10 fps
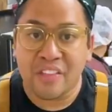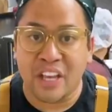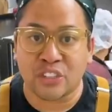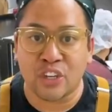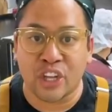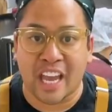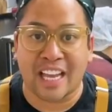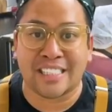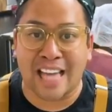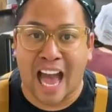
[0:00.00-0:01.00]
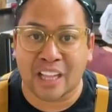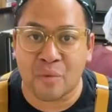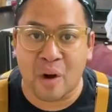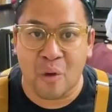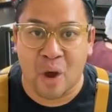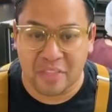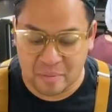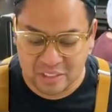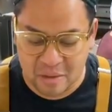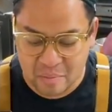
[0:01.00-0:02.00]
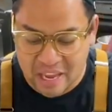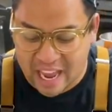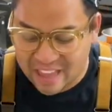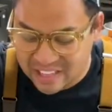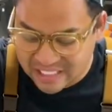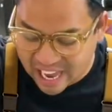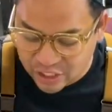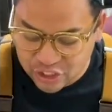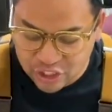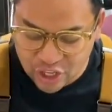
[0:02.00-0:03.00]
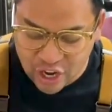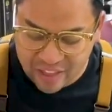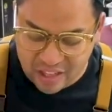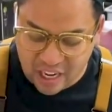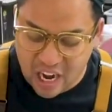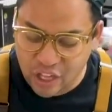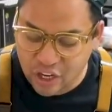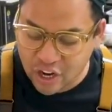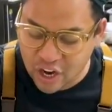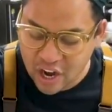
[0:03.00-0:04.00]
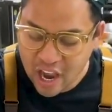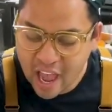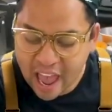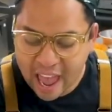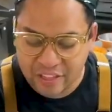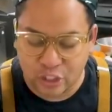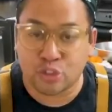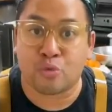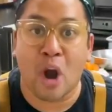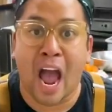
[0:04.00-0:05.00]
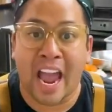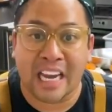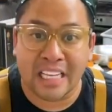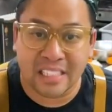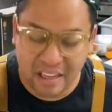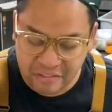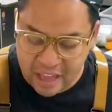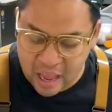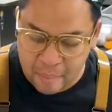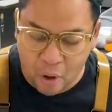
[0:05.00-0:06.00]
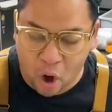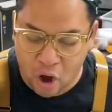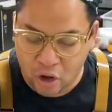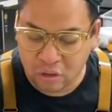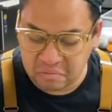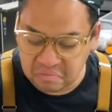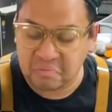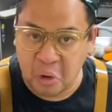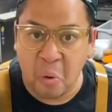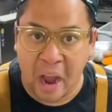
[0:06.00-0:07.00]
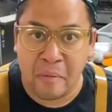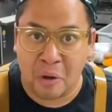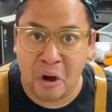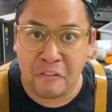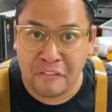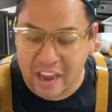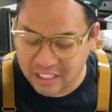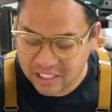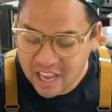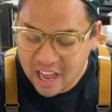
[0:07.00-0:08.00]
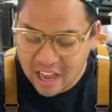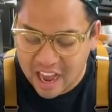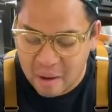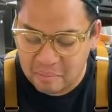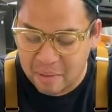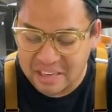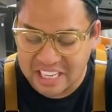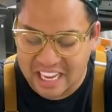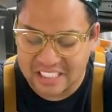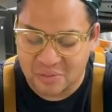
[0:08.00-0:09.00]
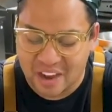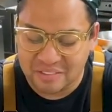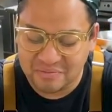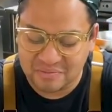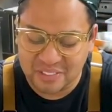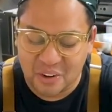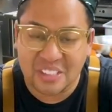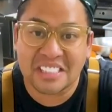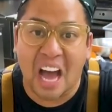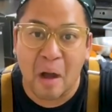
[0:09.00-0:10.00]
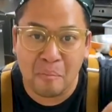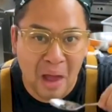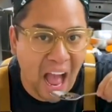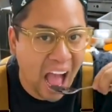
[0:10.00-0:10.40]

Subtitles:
These are looking exactly where I want them to be, and the texture and the color and the dryness of them are quite perfect. Let me taste one, or some.